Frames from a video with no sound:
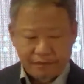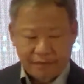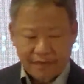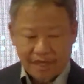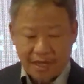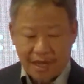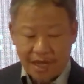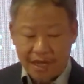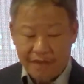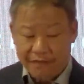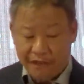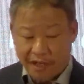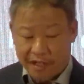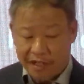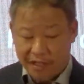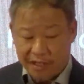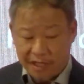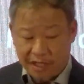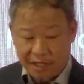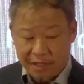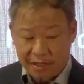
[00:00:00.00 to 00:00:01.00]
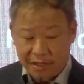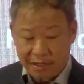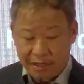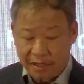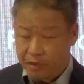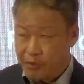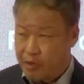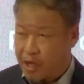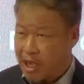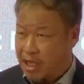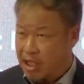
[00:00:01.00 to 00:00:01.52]
And finally,
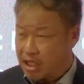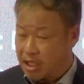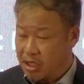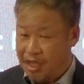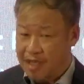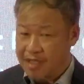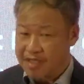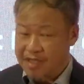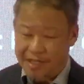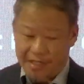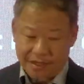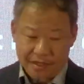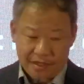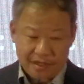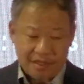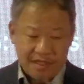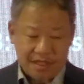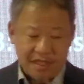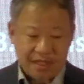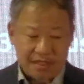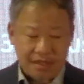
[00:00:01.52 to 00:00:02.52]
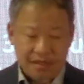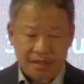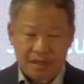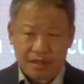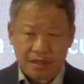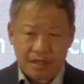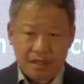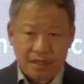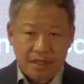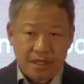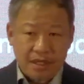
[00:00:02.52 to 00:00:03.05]
we actualize identity.
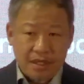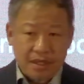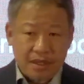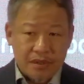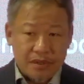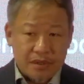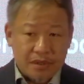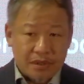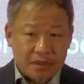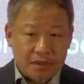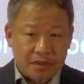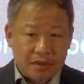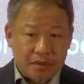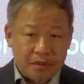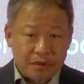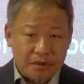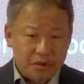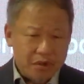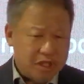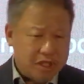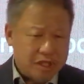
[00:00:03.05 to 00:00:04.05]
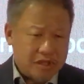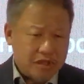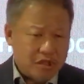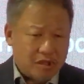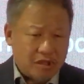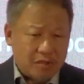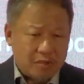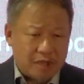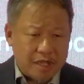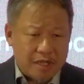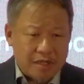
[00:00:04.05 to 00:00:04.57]
So don't just talk
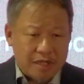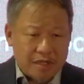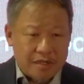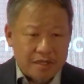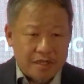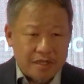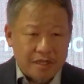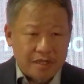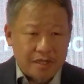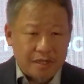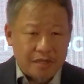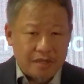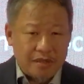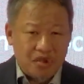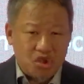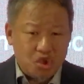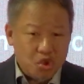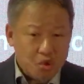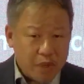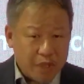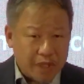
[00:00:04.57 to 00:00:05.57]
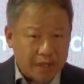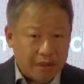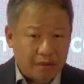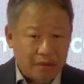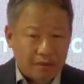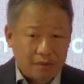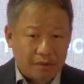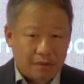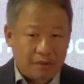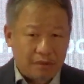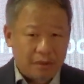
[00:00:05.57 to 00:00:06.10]
about identity, do it.
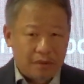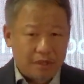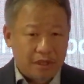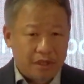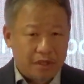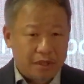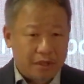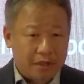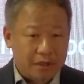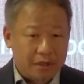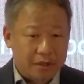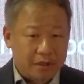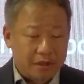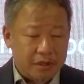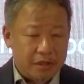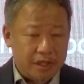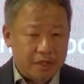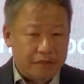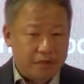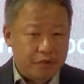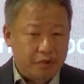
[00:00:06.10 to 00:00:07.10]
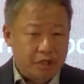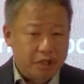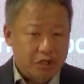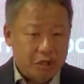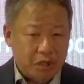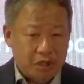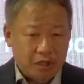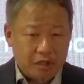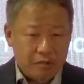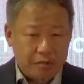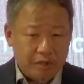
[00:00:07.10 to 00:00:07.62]
If you want
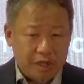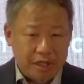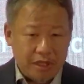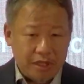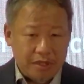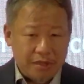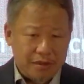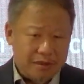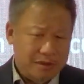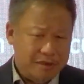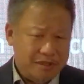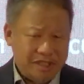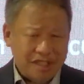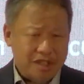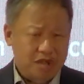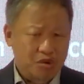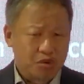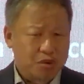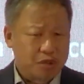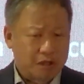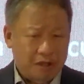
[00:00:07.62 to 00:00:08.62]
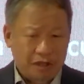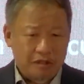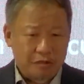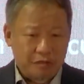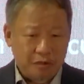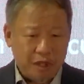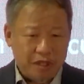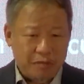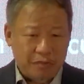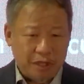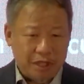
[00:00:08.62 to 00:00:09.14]
kolomi, don't just do
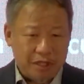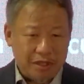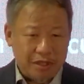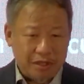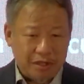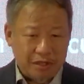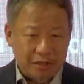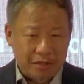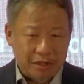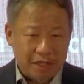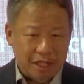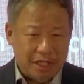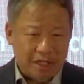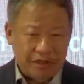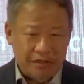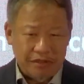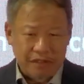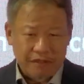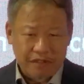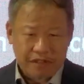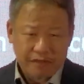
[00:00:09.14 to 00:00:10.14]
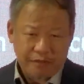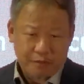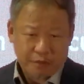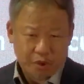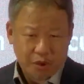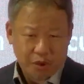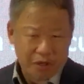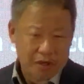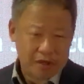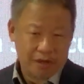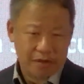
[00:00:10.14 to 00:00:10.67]
kolomi, but there are river
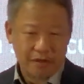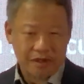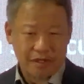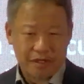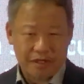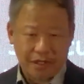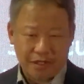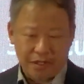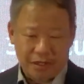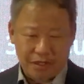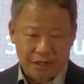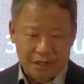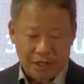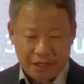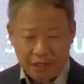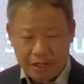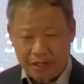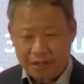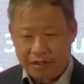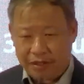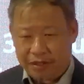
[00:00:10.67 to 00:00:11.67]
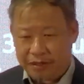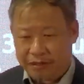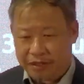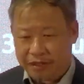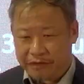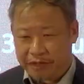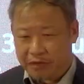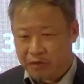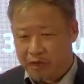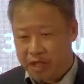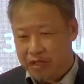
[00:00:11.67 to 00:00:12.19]
prawns in the river.
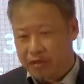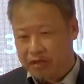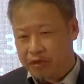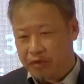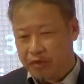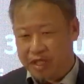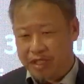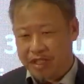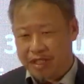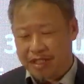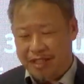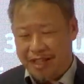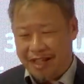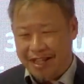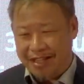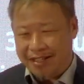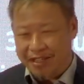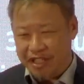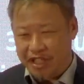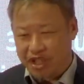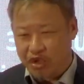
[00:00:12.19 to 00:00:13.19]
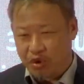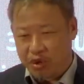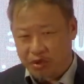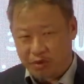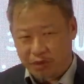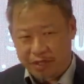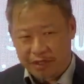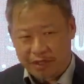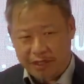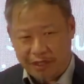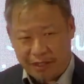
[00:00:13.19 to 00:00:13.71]
Why don't we just add a huge one
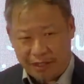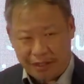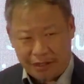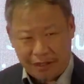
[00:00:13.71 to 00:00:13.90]
there?